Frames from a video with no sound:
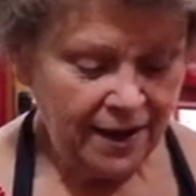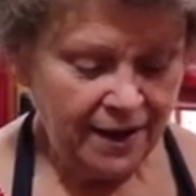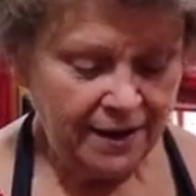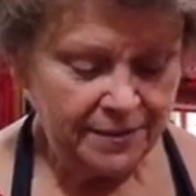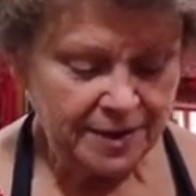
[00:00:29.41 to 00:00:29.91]

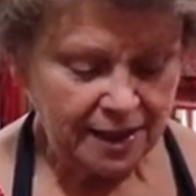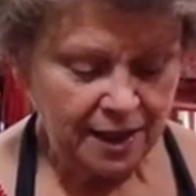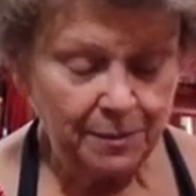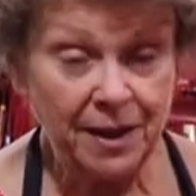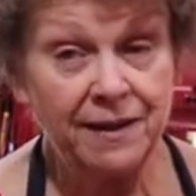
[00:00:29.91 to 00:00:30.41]
Uh, it's
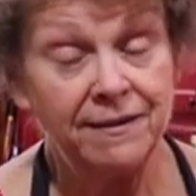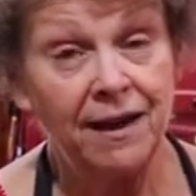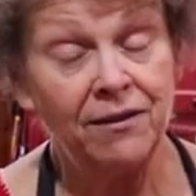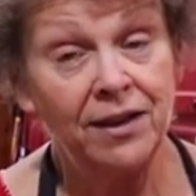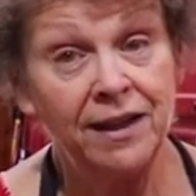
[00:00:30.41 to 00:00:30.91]
going to be in,
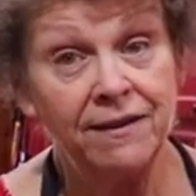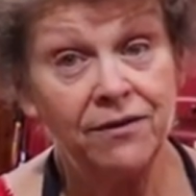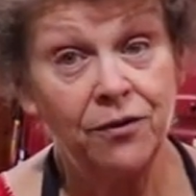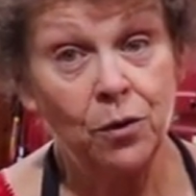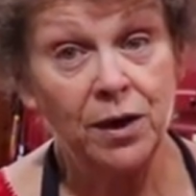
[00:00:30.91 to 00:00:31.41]
only in the
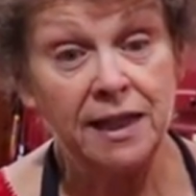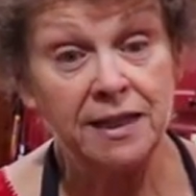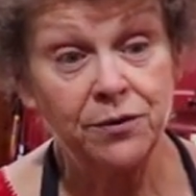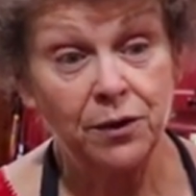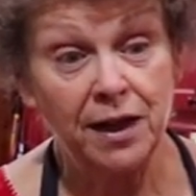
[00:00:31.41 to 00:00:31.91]

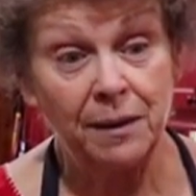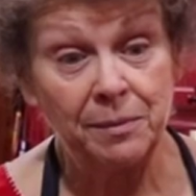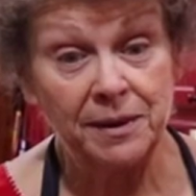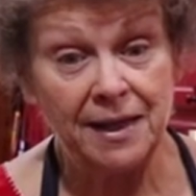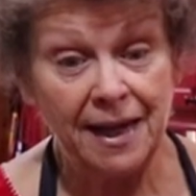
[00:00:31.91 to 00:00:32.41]
40s for a
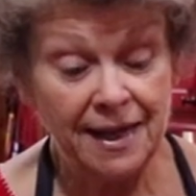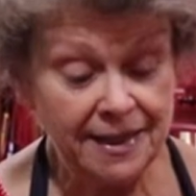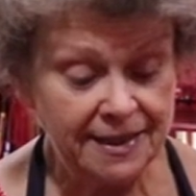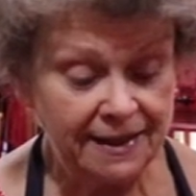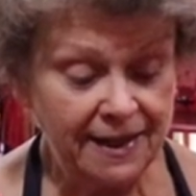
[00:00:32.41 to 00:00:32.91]
couple of
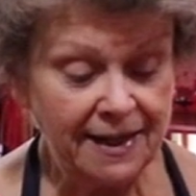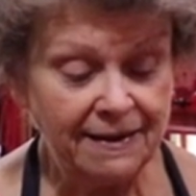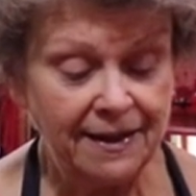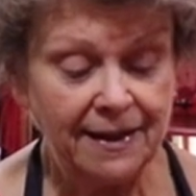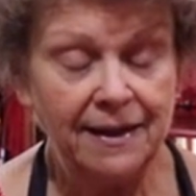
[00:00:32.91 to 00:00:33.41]
days and then
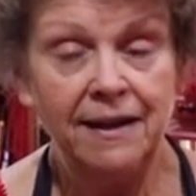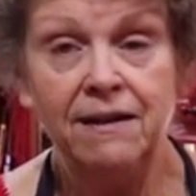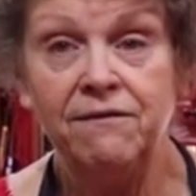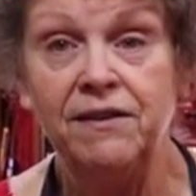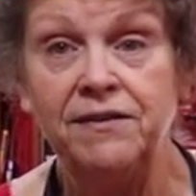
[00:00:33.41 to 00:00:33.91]
in the
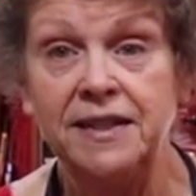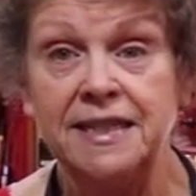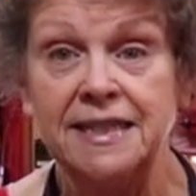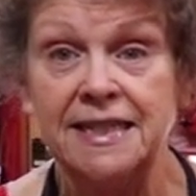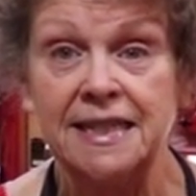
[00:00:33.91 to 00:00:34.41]

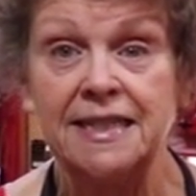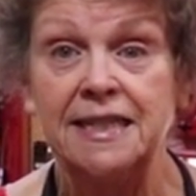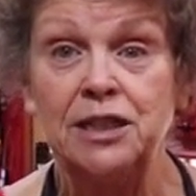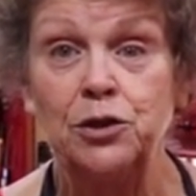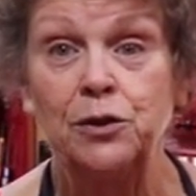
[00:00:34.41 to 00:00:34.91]
50s and
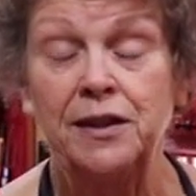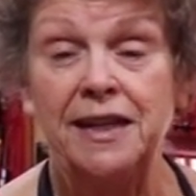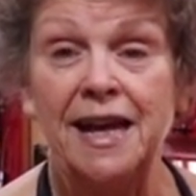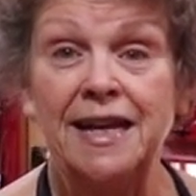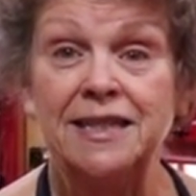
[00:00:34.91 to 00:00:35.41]
60s during the
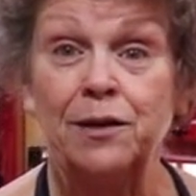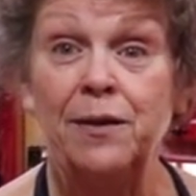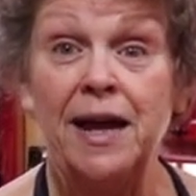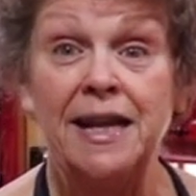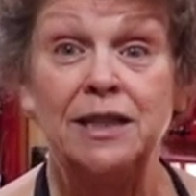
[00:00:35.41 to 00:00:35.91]
day. So
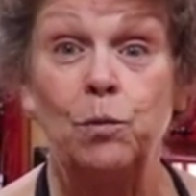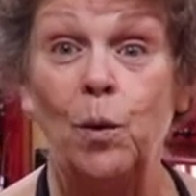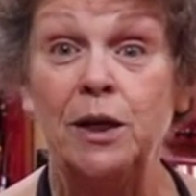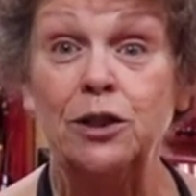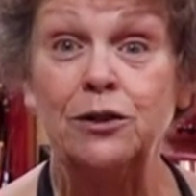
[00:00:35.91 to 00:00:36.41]
that is
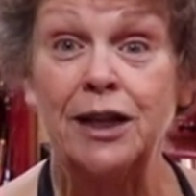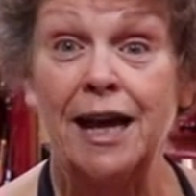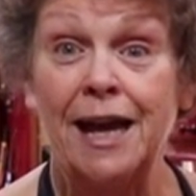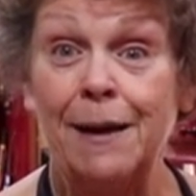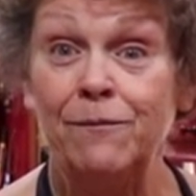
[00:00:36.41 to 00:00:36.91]
winter
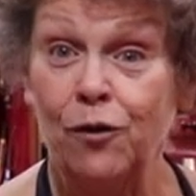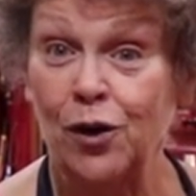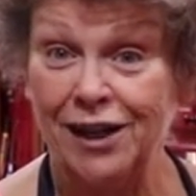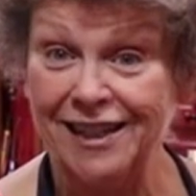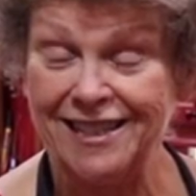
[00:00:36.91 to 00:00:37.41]
time
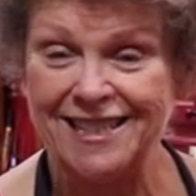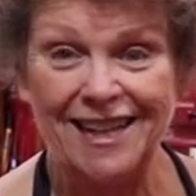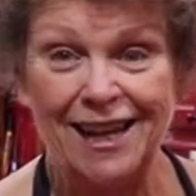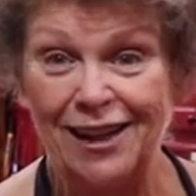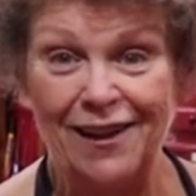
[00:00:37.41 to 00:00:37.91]
for us
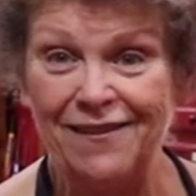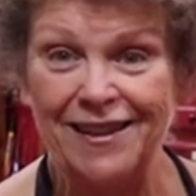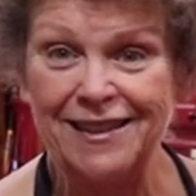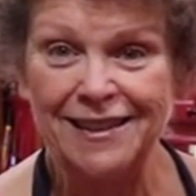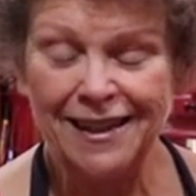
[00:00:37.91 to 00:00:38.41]
and I love
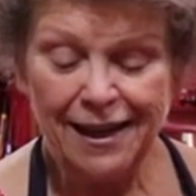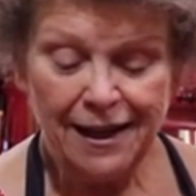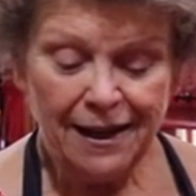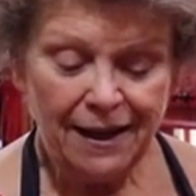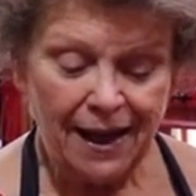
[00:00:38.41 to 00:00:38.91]
it.
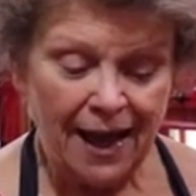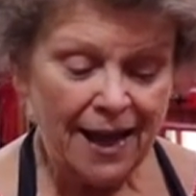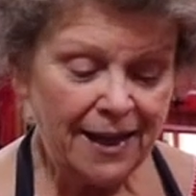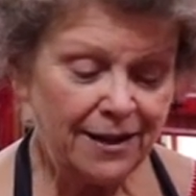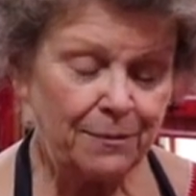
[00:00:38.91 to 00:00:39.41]
I
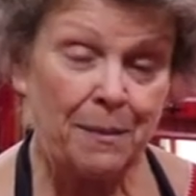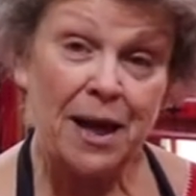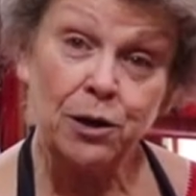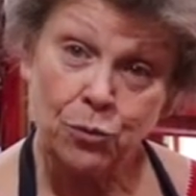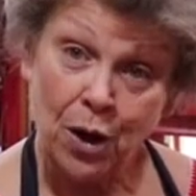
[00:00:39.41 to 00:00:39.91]
had
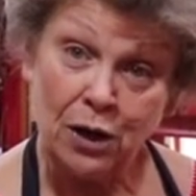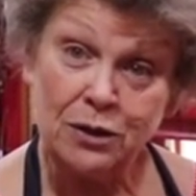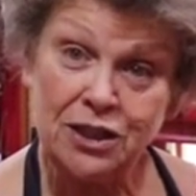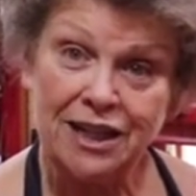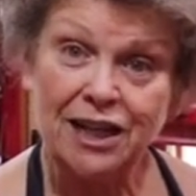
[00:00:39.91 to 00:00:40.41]
made a
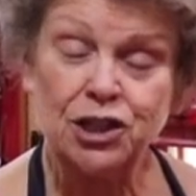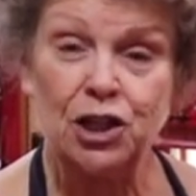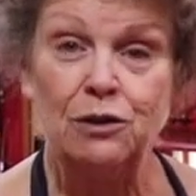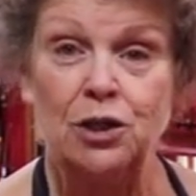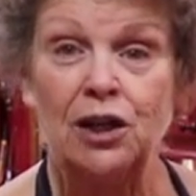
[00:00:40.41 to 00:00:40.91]
roast and I
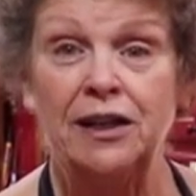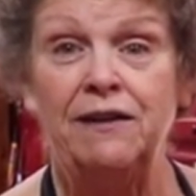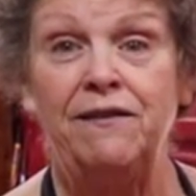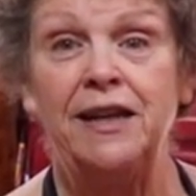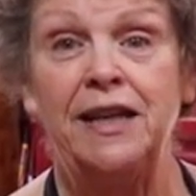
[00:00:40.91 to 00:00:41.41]
showed y'all
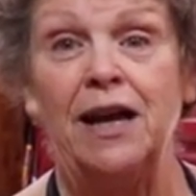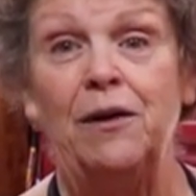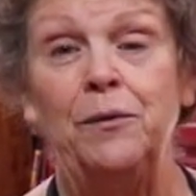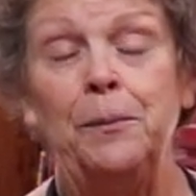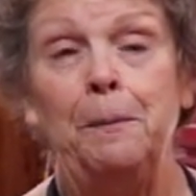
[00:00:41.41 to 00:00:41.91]
in a
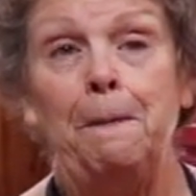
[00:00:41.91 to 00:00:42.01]
video.